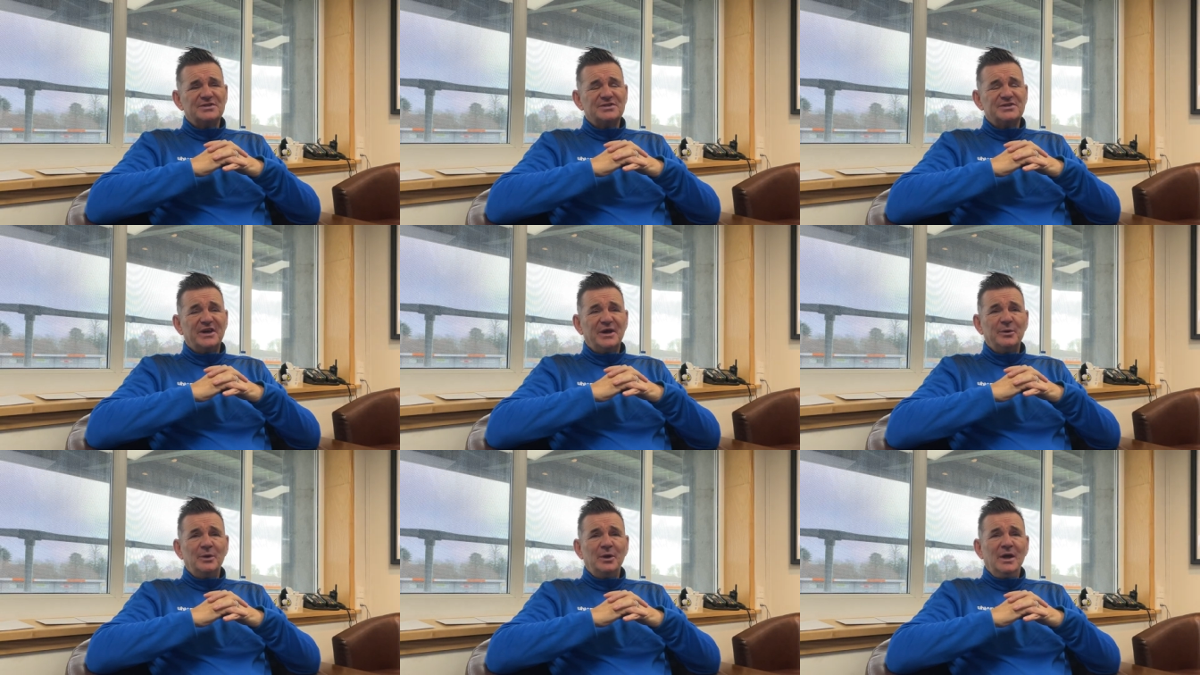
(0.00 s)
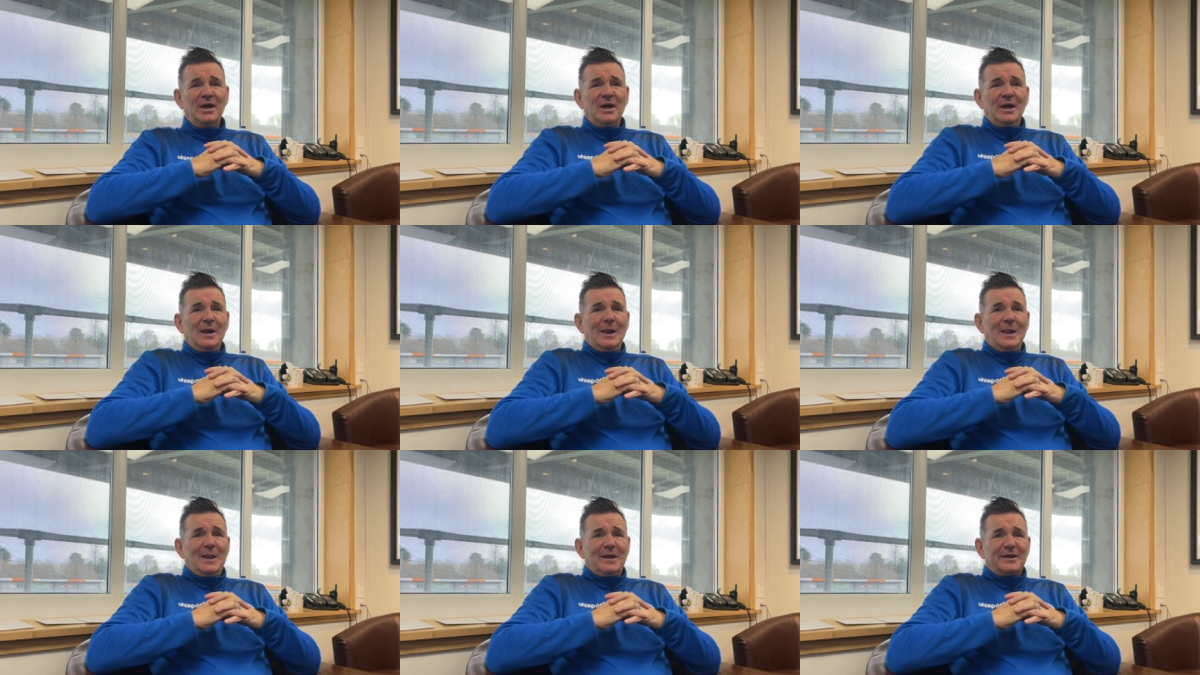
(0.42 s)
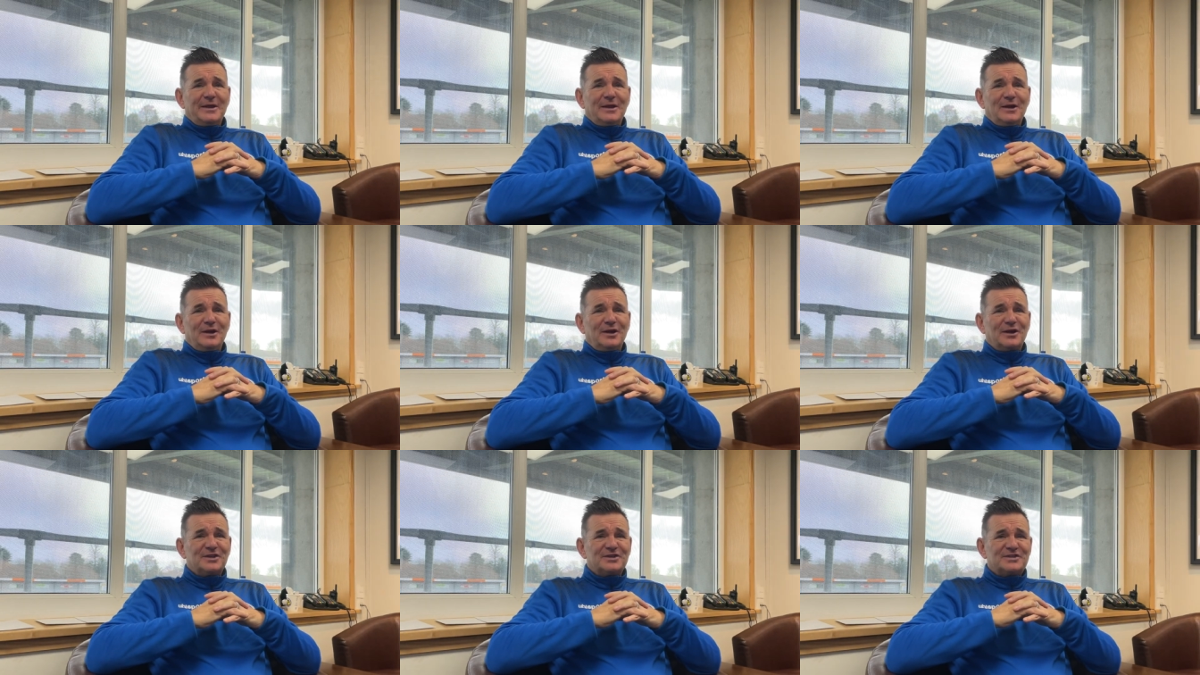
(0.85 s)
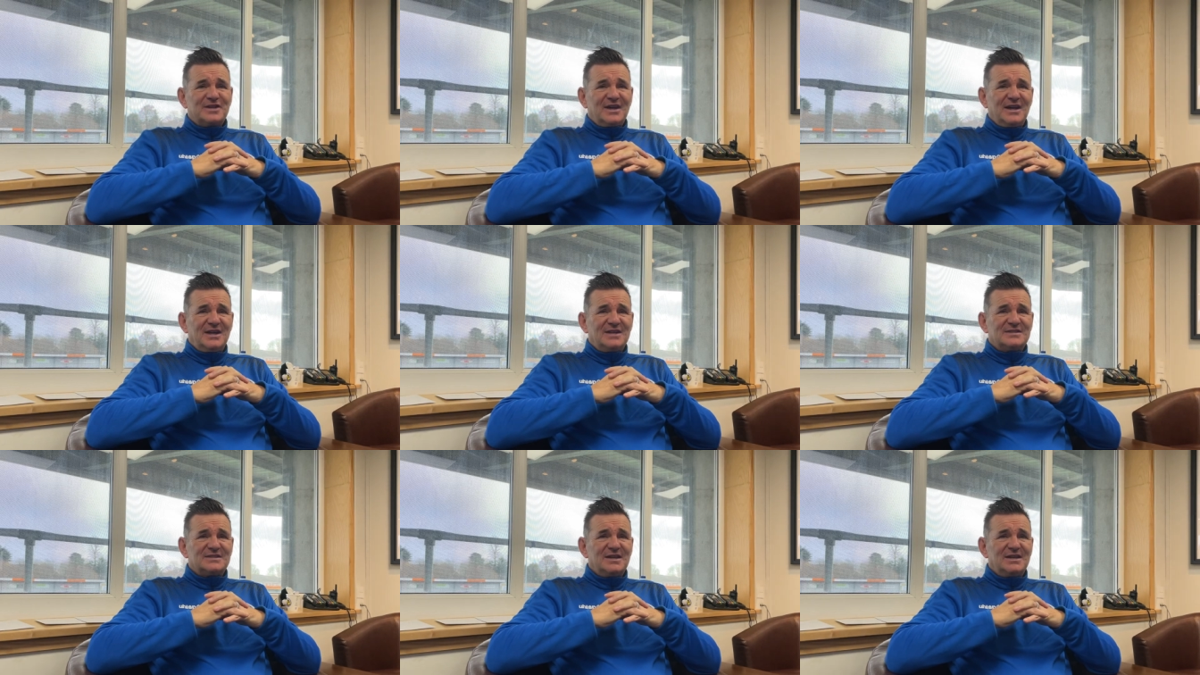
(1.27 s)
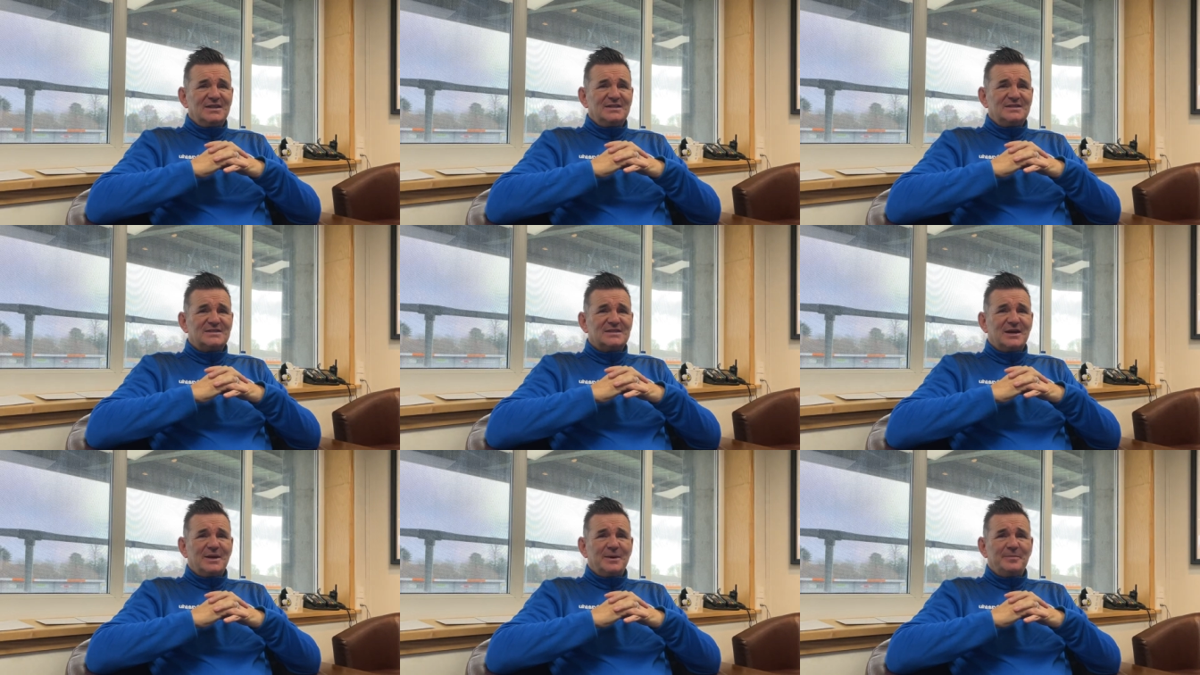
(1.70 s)
So, you know, like I say,
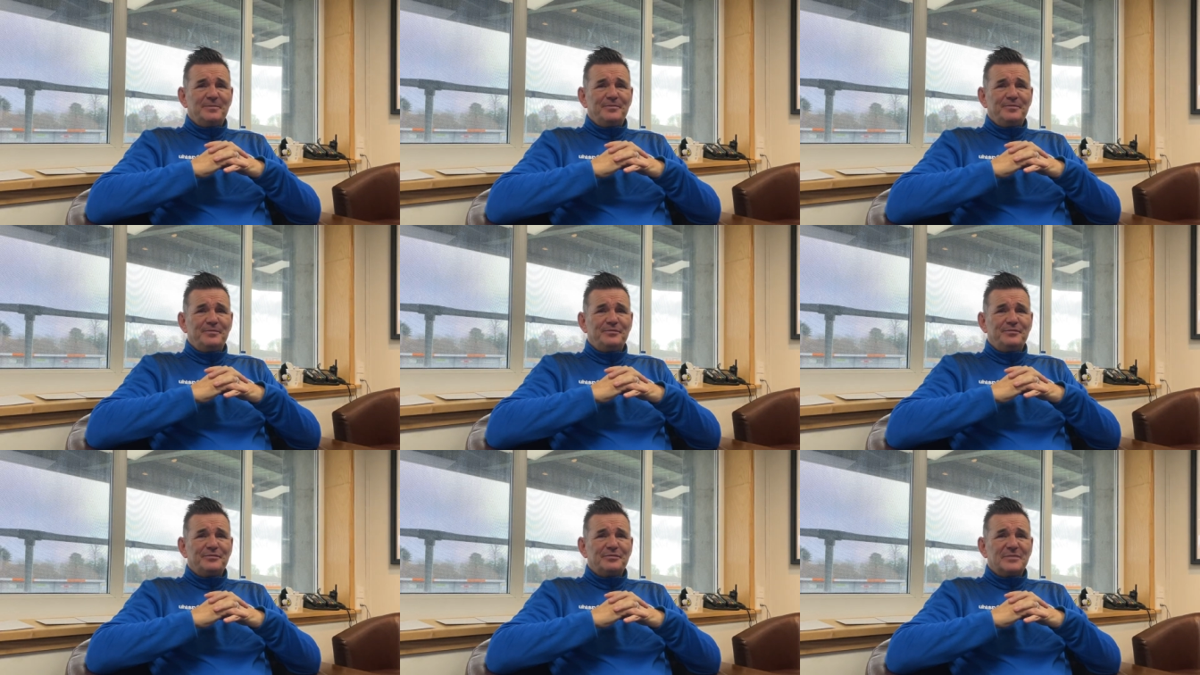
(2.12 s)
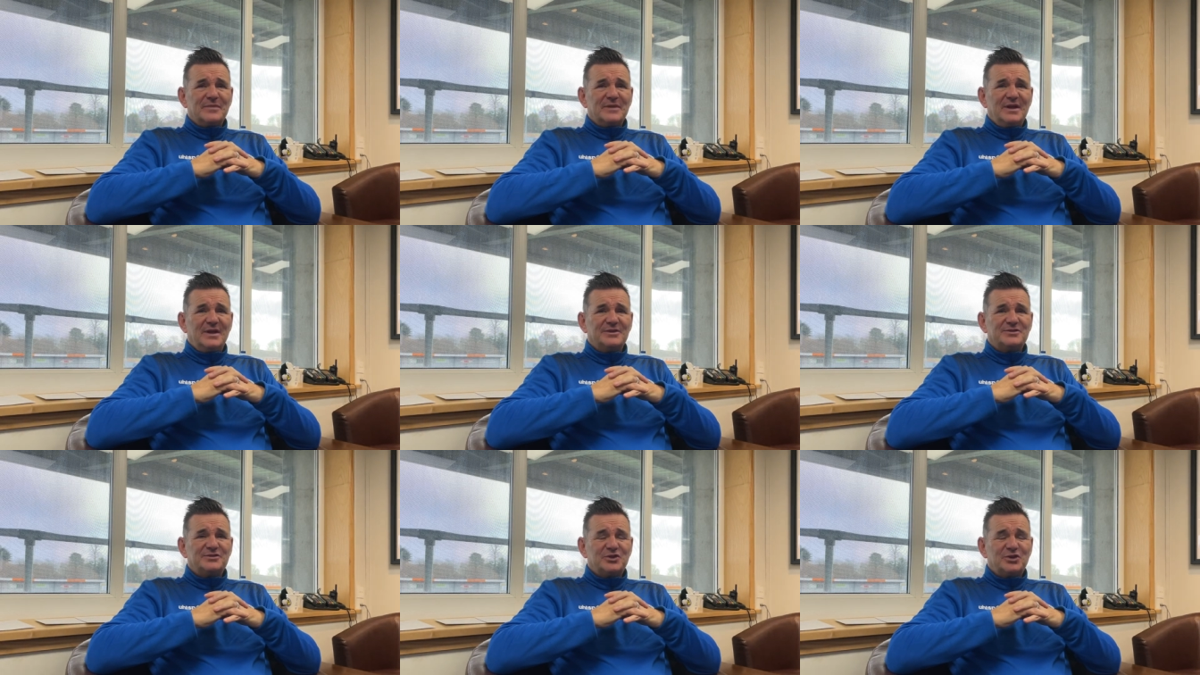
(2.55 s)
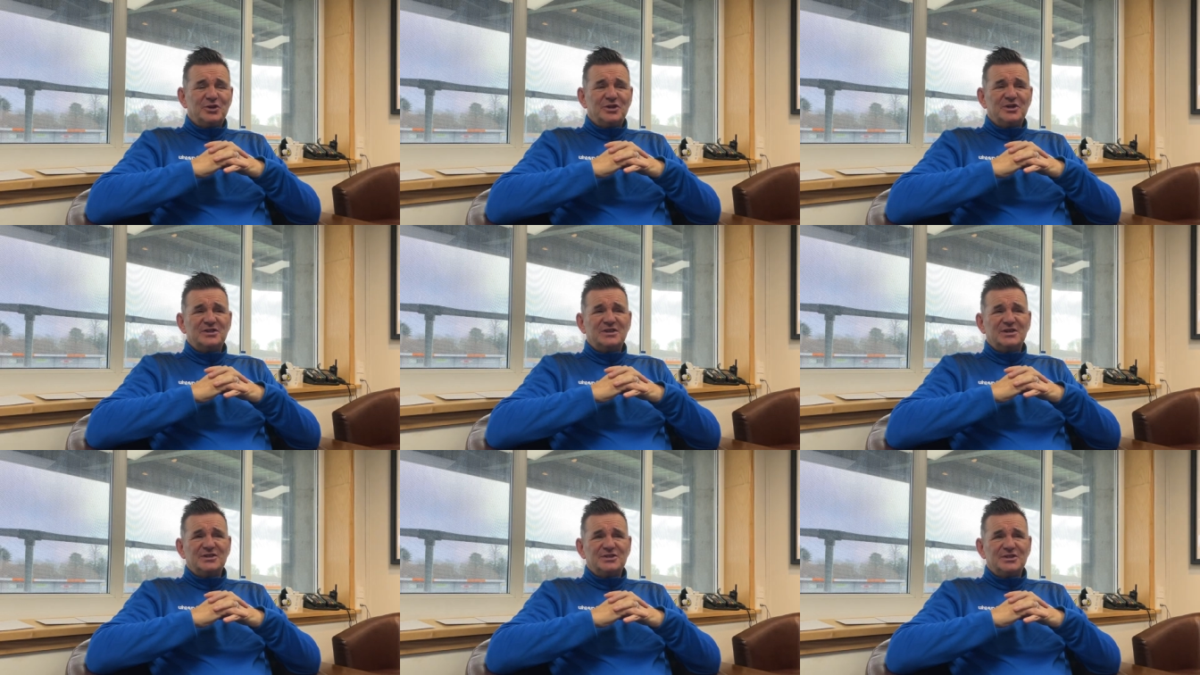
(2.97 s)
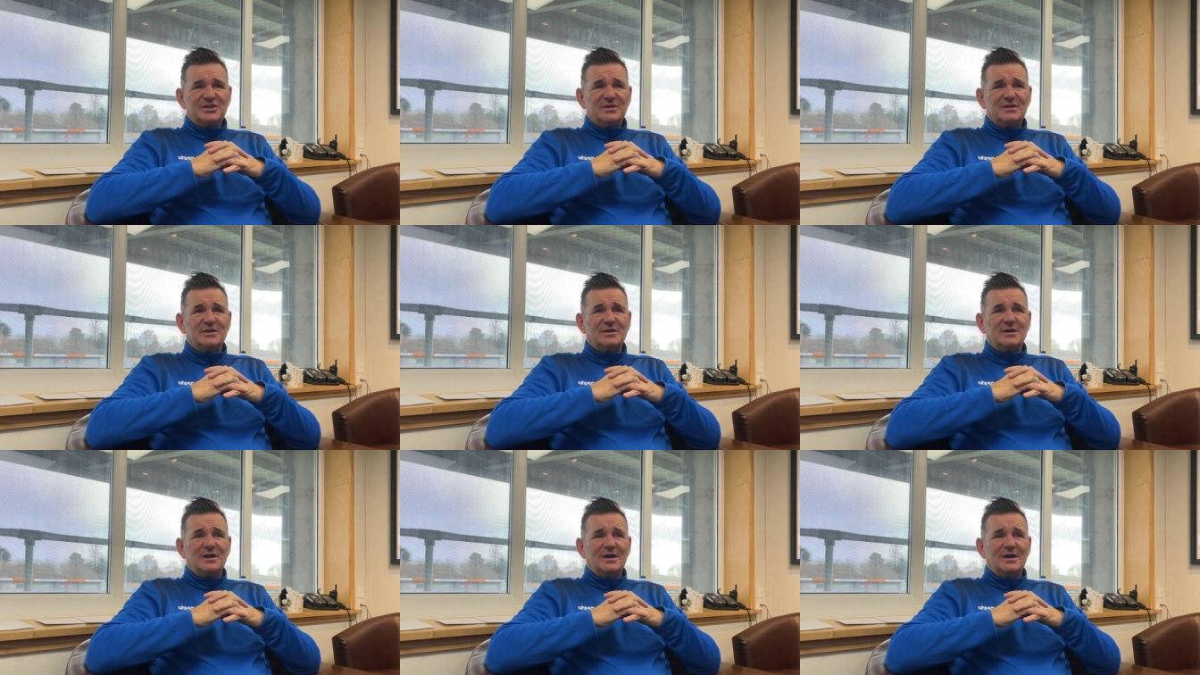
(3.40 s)
he's you know, it's a good addition.